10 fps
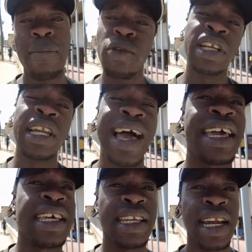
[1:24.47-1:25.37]
I'm really
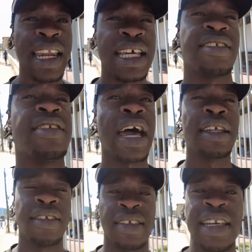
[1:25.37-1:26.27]
liking the
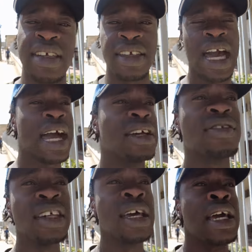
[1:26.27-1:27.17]
lakeside cities, guys.